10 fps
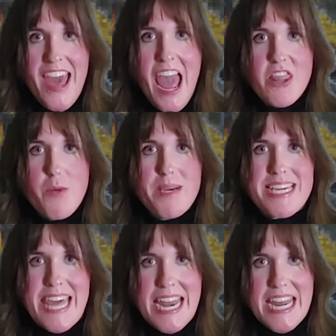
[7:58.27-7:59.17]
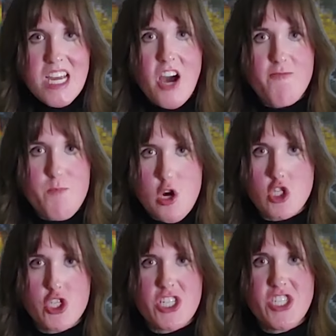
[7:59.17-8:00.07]
and the beginning of
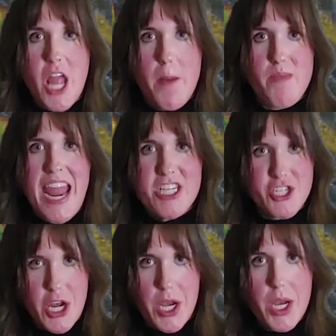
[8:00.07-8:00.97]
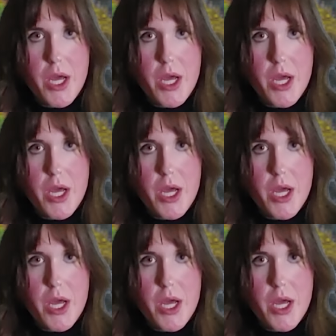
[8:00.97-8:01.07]
merciless damnation.